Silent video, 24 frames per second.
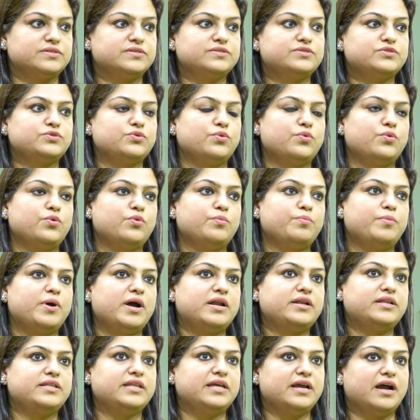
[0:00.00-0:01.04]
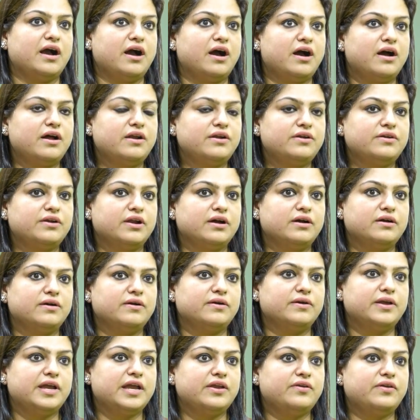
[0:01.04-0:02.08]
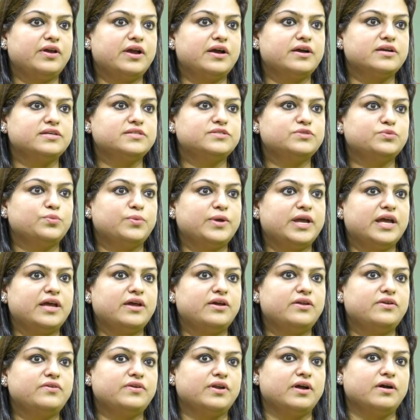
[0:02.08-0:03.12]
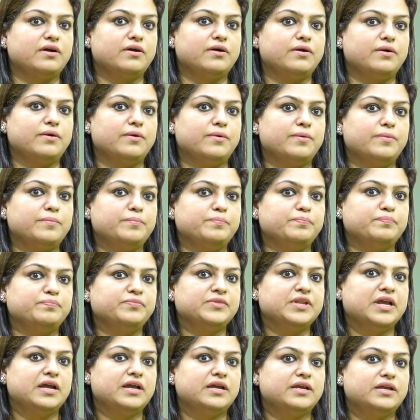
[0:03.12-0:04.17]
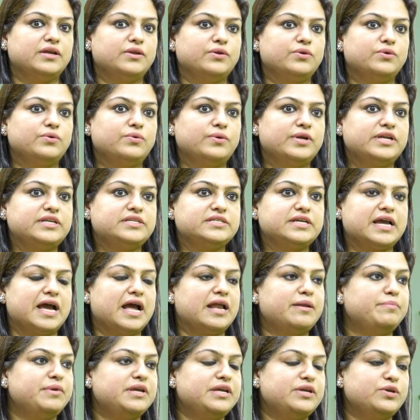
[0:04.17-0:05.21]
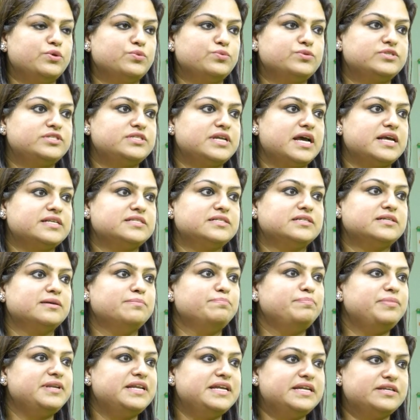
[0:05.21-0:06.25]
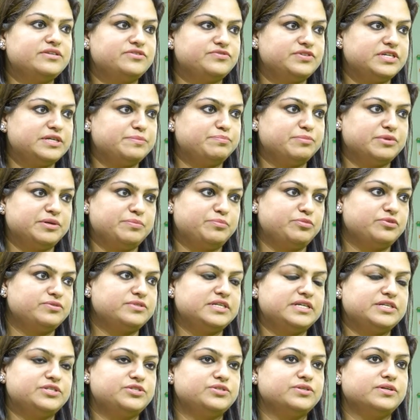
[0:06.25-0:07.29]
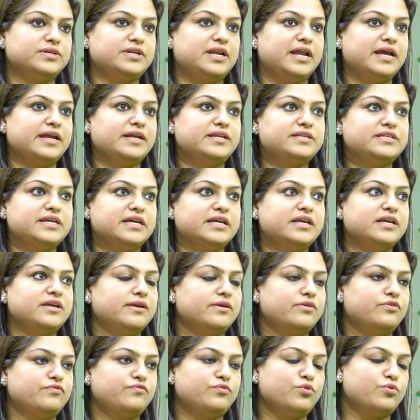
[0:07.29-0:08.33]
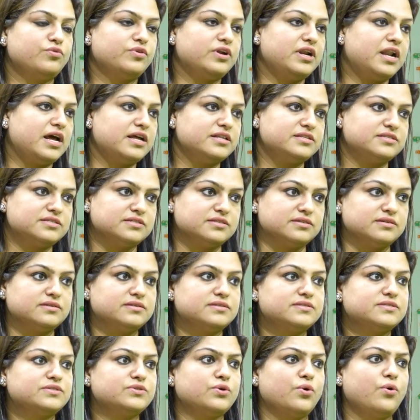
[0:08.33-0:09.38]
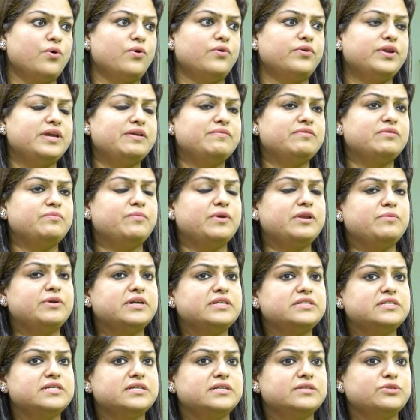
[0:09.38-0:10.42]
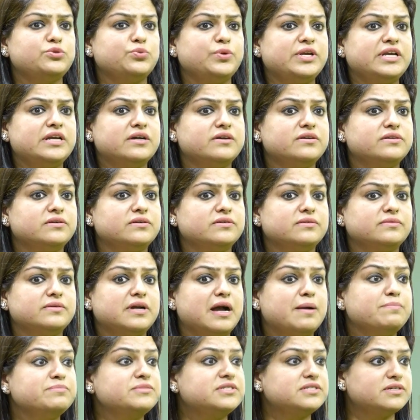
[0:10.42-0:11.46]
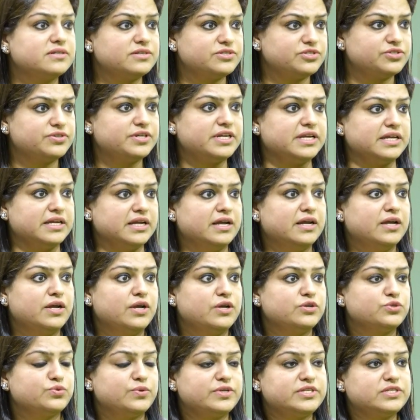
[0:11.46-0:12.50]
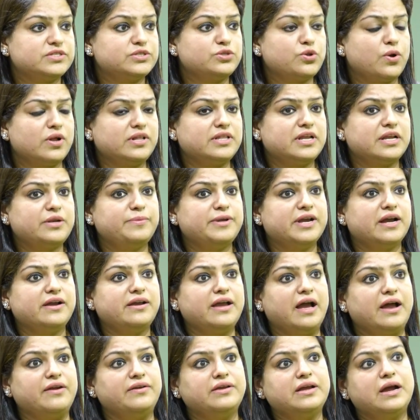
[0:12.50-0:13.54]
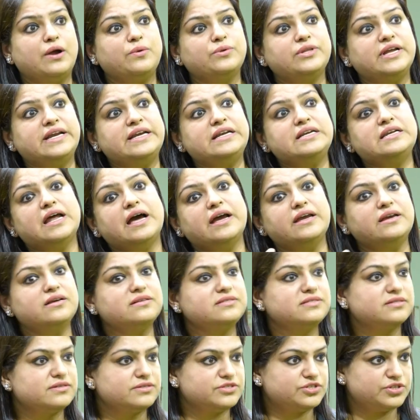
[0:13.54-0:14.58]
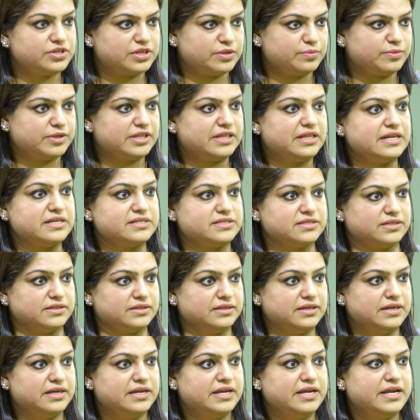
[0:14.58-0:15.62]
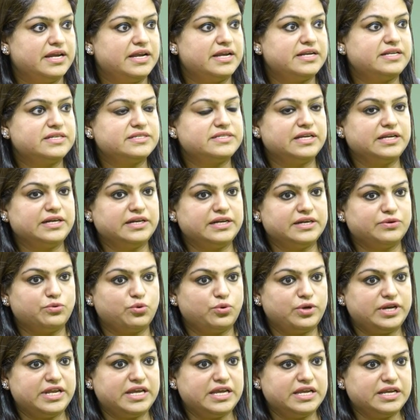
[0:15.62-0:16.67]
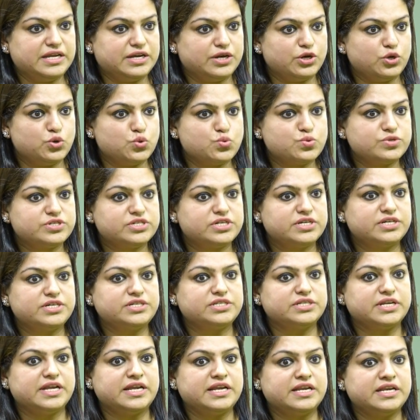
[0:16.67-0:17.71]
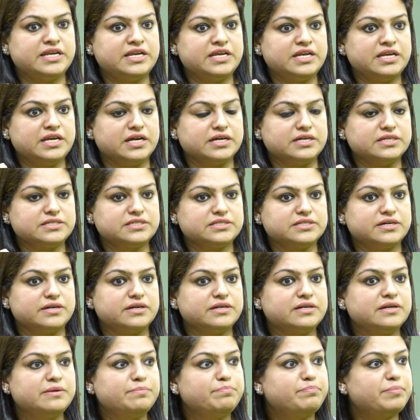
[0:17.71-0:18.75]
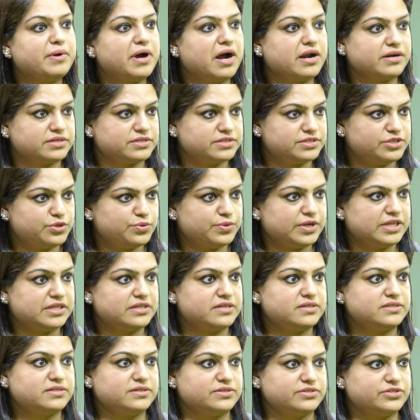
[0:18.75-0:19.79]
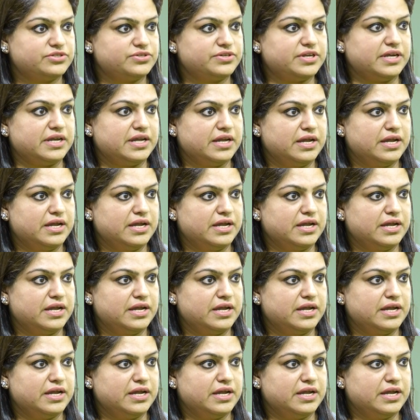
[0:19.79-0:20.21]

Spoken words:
So, but there are areas where it can be used as a complete treatment procedure, like taking care of oral ulcers, or even when we are doing gum surgery. So it's not that we are carrying out the entire surgery with laser. It is only included in a certain part during the surgery.